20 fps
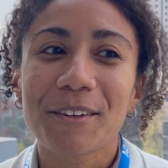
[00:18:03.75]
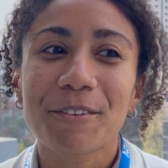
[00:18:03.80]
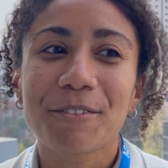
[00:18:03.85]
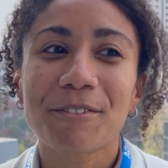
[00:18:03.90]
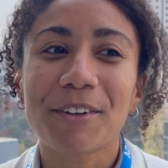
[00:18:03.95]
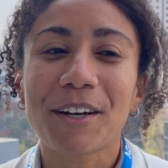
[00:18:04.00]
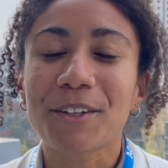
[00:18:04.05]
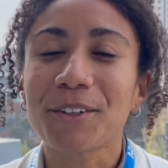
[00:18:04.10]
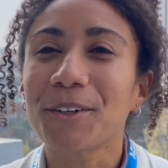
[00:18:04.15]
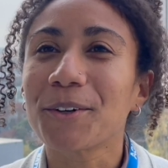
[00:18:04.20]

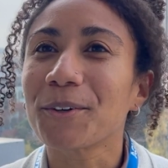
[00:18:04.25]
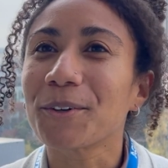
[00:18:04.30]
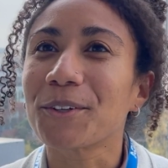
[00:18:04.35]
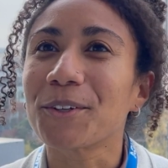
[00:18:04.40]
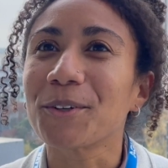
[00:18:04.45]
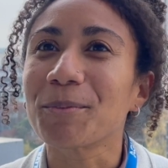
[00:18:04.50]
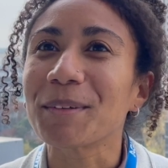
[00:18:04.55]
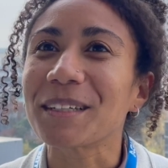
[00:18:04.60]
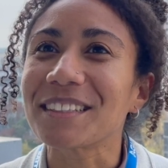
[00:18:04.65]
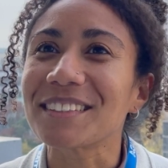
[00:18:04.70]
fellow
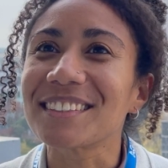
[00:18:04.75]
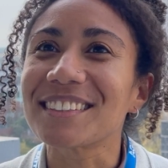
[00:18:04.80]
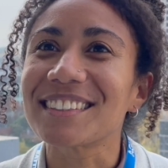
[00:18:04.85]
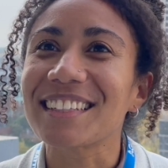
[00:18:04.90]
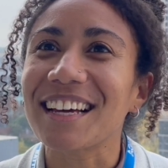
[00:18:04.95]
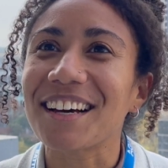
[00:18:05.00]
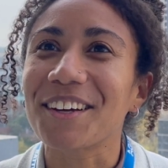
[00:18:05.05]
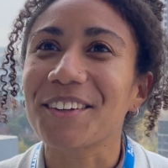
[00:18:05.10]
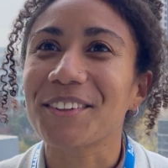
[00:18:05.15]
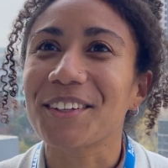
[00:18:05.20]
humans
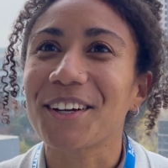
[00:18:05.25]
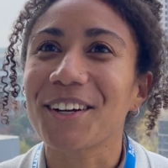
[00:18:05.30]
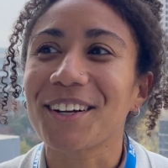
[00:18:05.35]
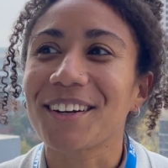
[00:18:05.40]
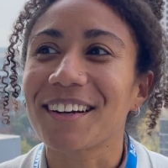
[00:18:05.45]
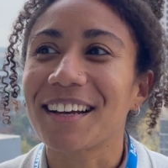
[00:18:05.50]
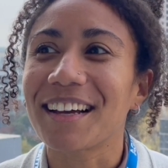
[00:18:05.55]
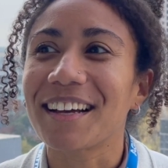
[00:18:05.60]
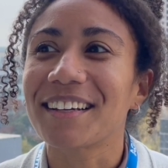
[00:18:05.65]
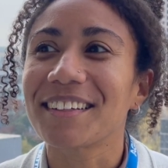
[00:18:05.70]
out
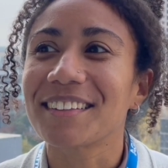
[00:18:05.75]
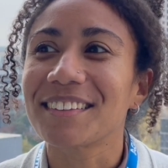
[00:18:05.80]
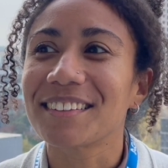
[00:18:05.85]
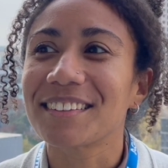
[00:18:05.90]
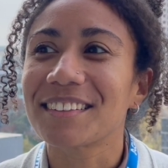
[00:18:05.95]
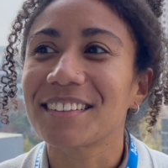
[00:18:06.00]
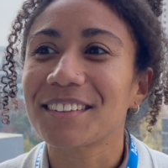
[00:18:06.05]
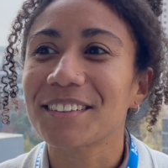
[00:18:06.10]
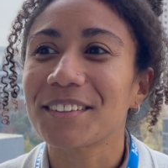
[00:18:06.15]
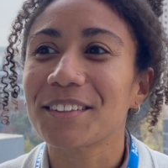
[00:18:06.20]
there and,
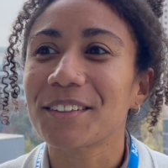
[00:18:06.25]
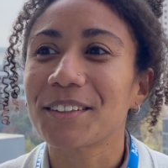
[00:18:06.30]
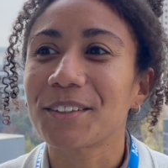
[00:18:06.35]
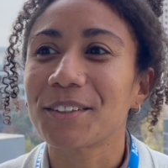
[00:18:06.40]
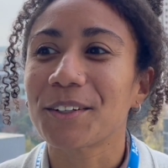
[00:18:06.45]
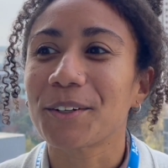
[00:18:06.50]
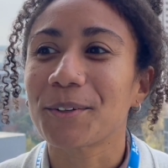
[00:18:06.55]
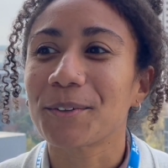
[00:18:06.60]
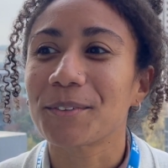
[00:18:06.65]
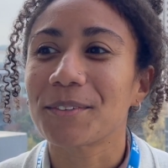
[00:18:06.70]

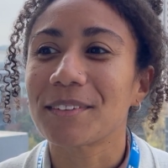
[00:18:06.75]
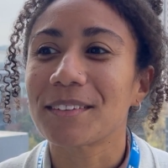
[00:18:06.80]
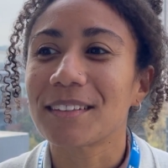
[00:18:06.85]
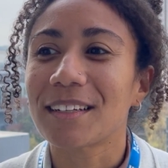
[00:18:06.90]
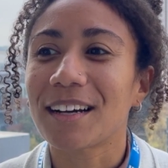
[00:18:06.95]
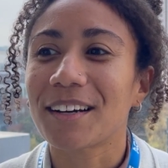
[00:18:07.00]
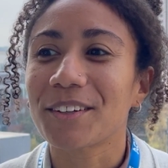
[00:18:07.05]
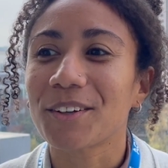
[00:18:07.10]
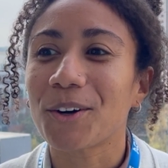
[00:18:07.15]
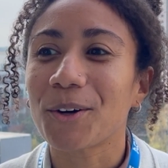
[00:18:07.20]

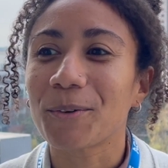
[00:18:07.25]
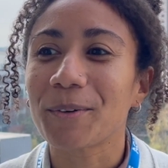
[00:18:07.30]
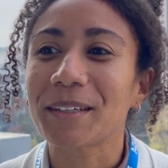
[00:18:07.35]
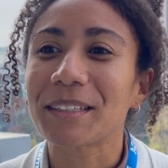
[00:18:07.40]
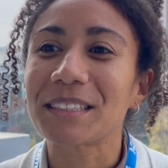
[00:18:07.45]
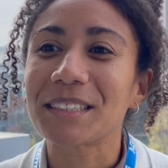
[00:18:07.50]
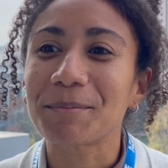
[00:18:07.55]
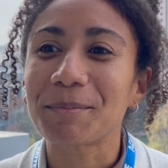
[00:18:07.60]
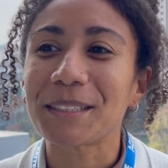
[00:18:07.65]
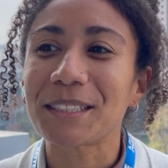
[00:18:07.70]
not
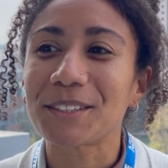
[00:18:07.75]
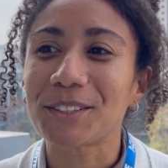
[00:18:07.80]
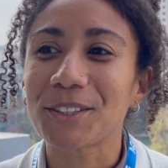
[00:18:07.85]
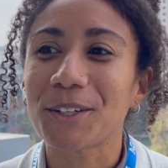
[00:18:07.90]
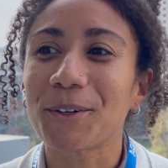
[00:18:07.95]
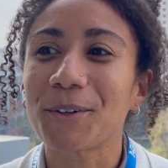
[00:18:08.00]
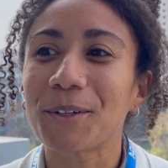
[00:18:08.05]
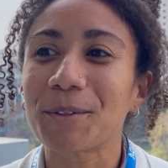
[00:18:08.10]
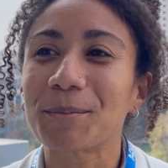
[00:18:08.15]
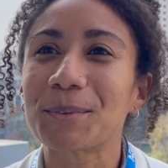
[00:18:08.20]
always be
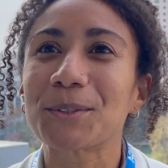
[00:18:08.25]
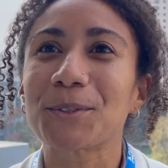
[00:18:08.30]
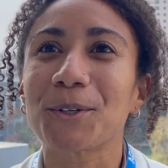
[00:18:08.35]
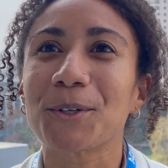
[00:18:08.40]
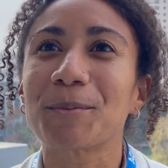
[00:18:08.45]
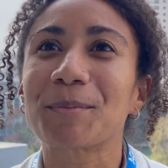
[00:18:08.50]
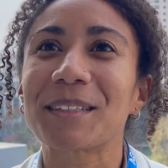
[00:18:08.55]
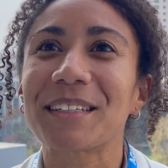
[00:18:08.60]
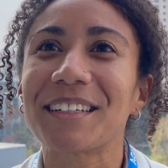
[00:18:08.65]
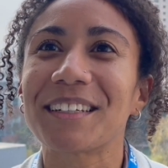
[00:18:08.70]
so
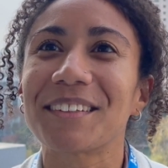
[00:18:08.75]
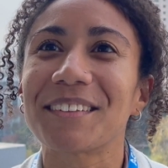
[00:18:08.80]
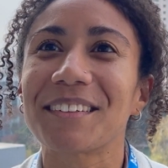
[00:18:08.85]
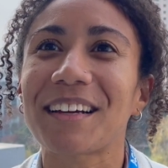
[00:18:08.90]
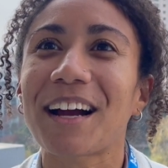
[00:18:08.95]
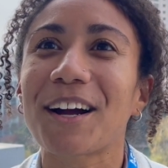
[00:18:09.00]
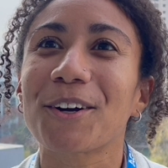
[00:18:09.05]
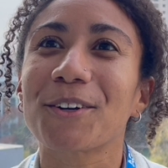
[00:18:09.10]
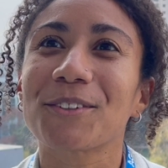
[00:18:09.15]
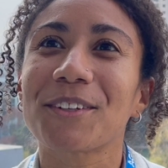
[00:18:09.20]
absorbed in
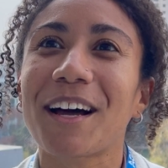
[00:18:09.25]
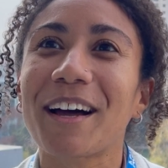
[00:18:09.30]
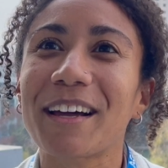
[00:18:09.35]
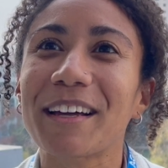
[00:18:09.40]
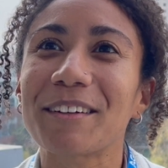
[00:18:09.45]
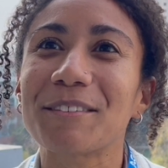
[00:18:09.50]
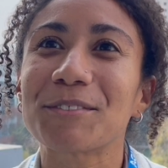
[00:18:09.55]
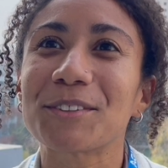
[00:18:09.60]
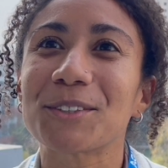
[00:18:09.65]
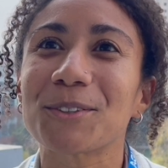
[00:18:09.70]
our
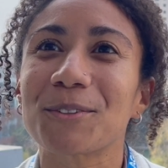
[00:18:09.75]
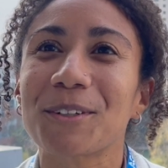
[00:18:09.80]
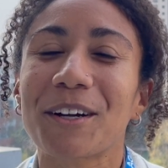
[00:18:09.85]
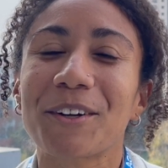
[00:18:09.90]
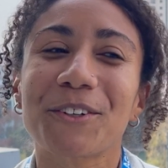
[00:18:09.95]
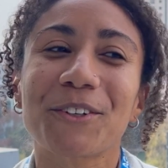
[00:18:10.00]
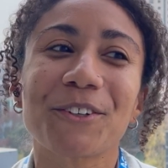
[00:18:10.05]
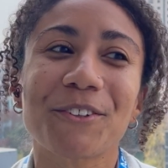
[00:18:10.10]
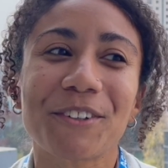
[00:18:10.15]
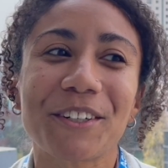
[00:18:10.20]
lives or our
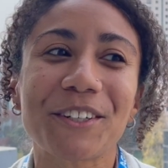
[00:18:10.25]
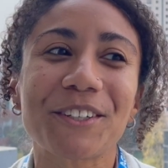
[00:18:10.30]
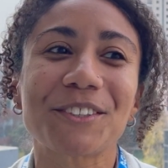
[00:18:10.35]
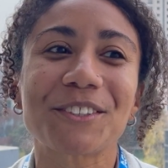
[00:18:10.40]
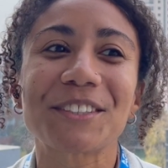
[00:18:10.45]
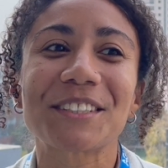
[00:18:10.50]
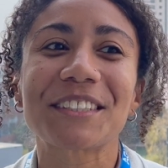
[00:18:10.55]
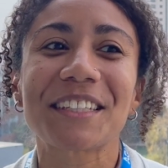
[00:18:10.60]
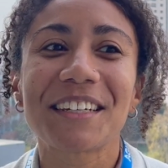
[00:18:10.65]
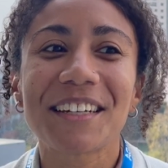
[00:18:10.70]

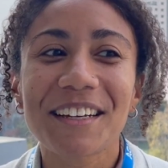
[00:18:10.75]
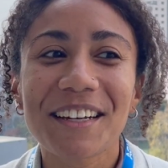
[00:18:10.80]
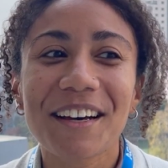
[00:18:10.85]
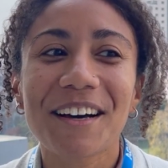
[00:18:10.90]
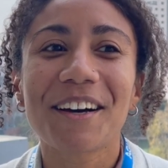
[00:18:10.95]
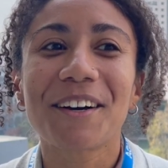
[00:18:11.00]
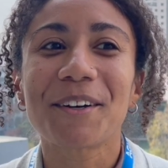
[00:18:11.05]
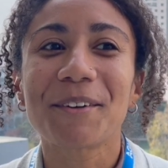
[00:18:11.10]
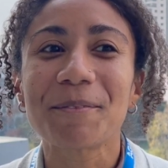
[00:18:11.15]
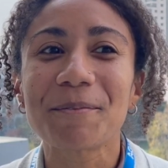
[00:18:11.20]
careers.
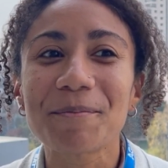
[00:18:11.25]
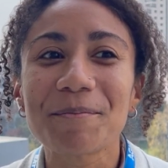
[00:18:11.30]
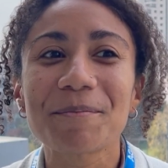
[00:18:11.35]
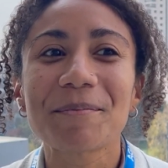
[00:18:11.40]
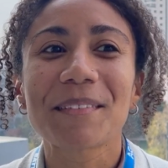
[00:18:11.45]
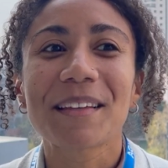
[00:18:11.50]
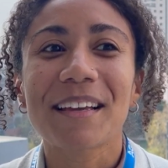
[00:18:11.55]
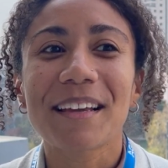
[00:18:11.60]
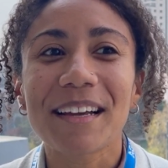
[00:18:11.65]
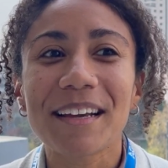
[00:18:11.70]

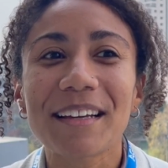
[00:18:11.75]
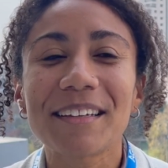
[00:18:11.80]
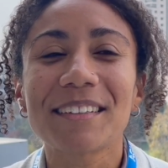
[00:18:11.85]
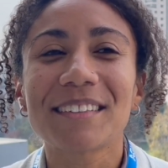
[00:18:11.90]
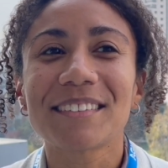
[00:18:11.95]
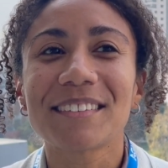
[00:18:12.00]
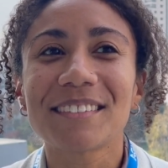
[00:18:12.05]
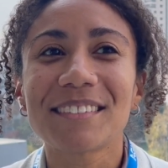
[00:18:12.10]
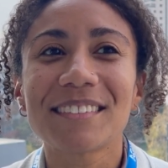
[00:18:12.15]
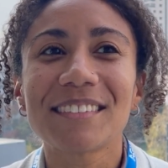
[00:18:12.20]

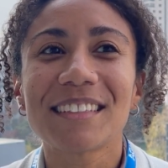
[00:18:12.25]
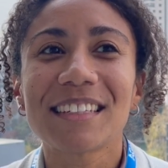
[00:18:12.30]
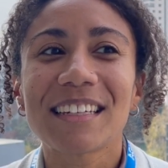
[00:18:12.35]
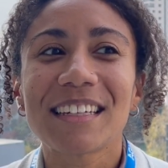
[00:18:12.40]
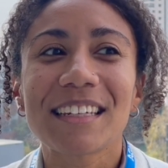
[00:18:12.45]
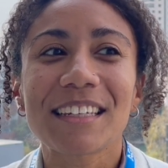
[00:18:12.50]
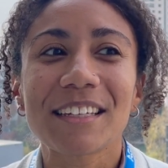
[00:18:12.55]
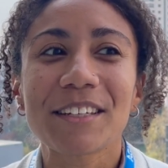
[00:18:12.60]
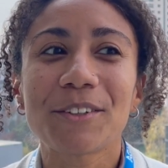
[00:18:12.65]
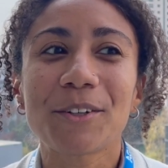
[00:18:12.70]
And,
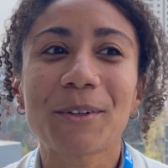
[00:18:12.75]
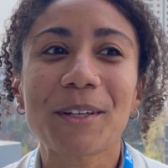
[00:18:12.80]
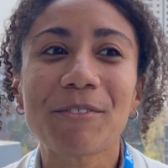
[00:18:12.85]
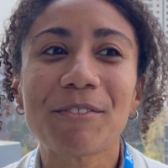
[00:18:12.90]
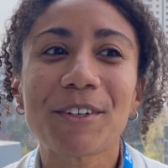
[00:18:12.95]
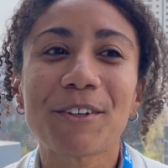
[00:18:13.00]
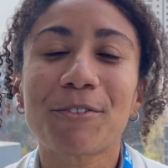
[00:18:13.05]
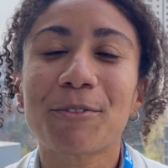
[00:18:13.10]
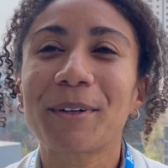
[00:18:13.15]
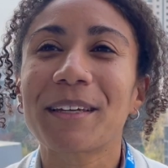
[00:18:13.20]

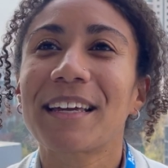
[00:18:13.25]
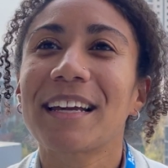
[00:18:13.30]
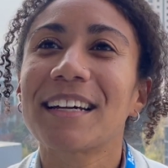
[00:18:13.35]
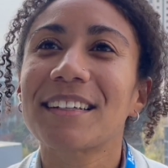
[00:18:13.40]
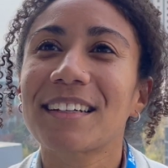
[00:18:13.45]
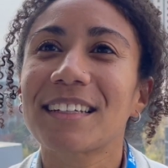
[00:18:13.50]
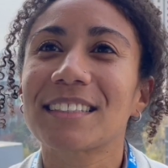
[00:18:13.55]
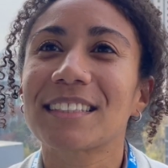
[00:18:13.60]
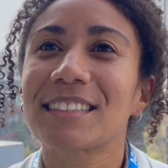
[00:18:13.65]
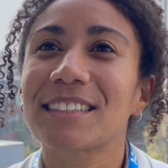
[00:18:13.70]
even if we can't
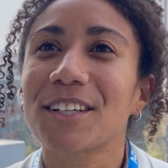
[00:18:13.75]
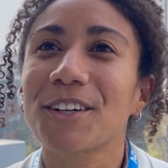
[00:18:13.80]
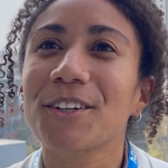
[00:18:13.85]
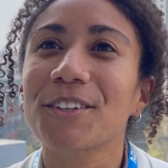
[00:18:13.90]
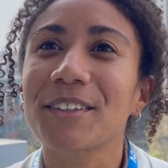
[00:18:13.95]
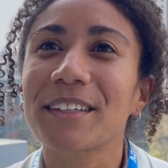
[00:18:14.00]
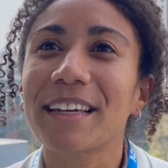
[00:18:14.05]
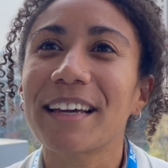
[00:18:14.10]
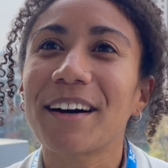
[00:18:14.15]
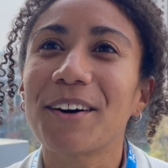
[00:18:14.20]

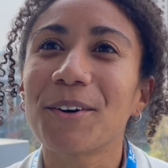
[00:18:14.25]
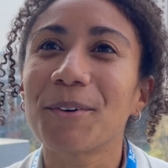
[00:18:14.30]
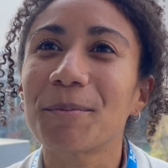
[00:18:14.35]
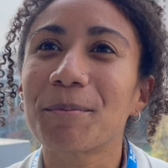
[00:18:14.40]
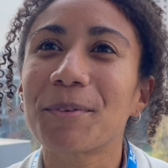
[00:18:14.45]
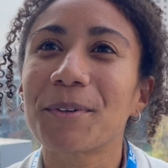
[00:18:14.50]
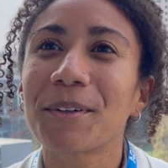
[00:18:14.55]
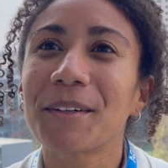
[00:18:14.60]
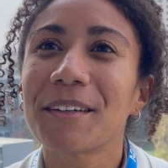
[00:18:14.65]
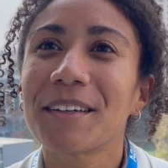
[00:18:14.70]
necessarily help,
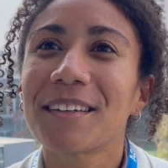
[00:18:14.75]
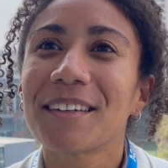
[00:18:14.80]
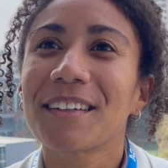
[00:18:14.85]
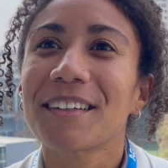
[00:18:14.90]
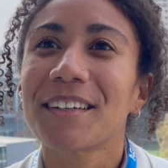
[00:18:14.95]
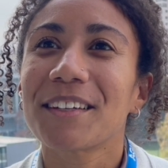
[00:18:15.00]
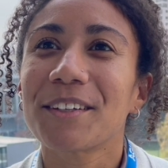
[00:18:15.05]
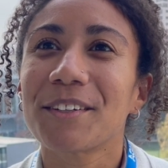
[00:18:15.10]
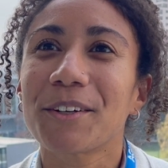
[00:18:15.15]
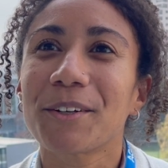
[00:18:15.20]

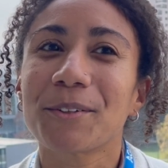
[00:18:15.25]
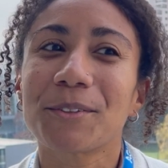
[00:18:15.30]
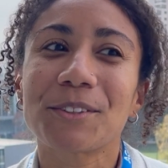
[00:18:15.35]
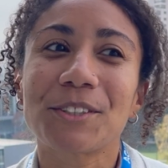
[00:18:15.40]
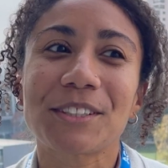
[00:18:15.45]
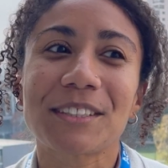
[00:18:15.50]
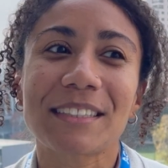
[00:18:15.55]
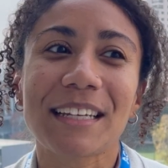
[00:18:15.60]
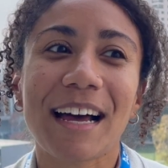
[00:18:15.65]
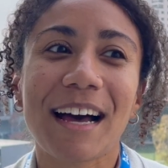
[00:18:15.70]

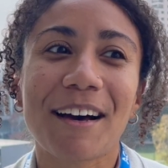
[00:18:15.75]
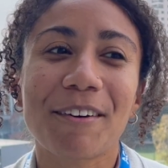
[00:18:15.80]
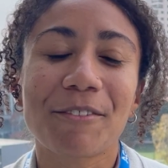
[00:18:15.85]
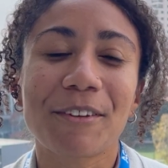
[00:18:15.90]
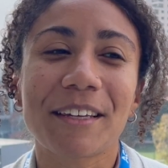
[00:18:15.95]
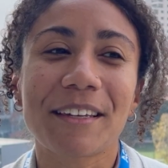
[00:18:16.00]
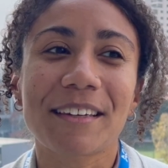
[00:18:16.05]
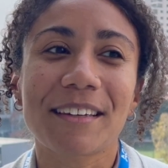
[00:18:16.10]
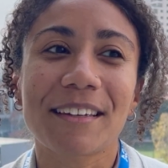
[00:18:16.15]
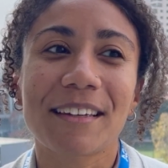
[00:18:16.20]
just
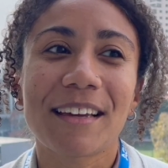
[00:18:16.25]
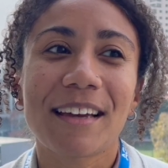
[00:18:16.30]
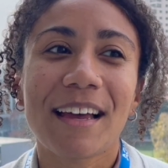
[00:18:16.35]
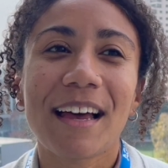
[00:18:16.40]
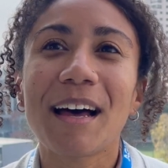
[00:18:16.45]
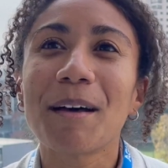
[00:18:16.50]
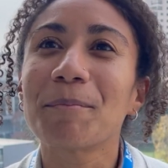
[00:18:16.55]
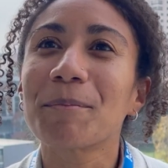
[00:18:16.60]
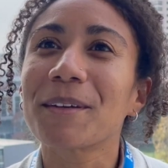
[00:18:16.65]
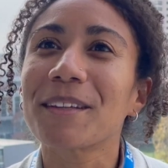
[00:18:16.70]
having
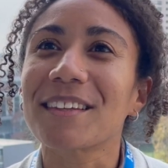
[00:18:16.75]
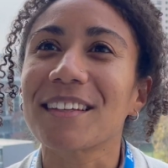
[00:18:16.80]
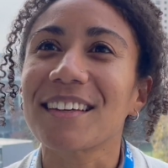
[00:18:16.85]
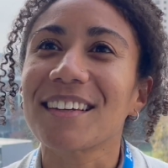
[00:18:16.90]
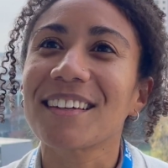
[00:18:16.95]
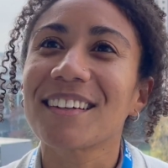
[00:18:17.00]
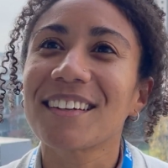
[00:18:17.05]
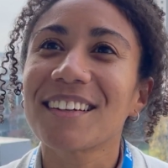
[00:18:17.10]
empathy